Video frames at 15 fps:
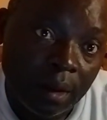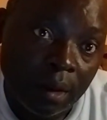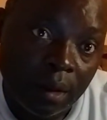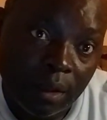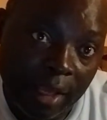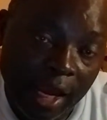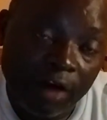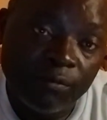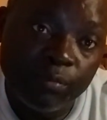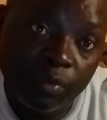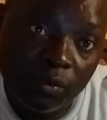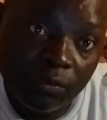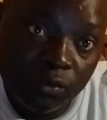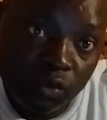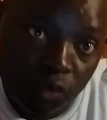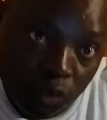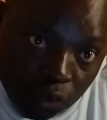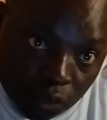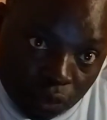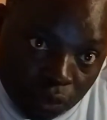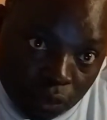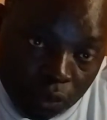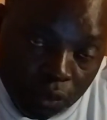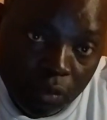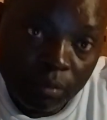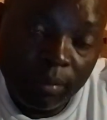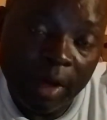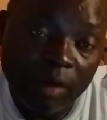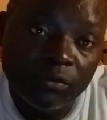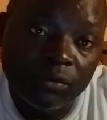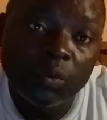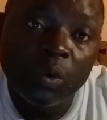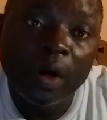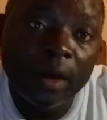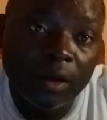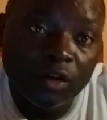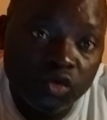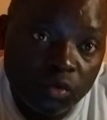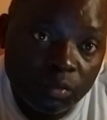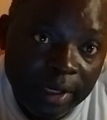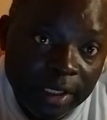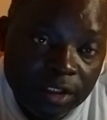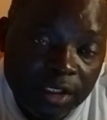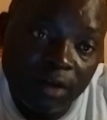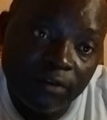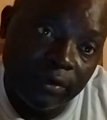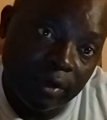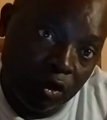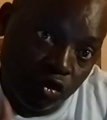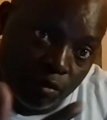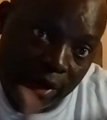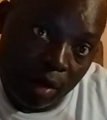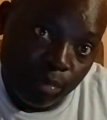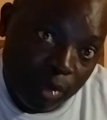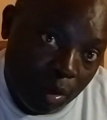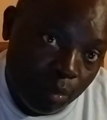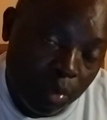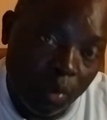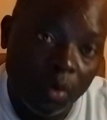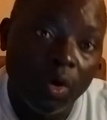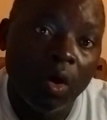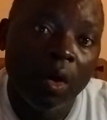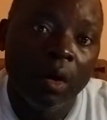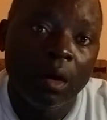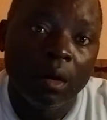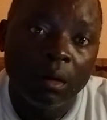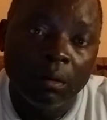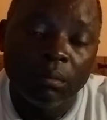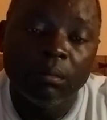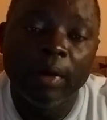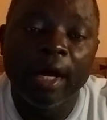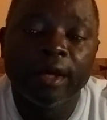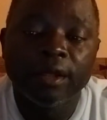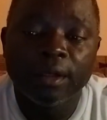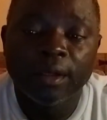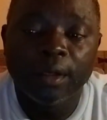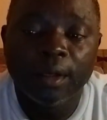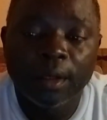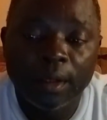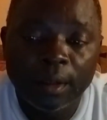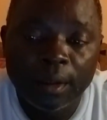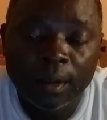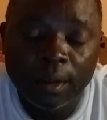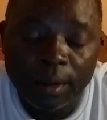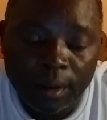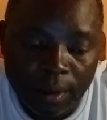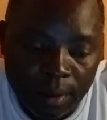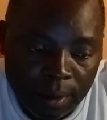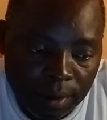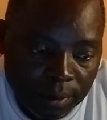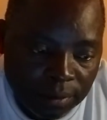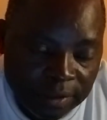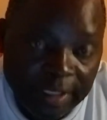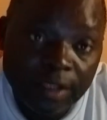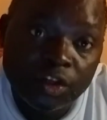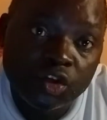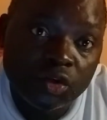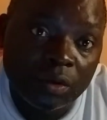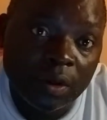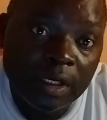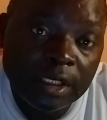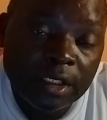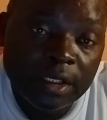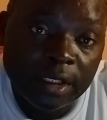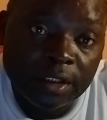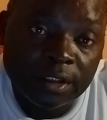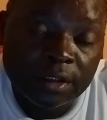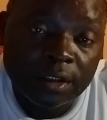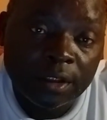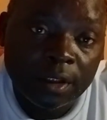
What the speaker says: they have proved to you, my viewer, and to myself and to my people, my traditional leaders,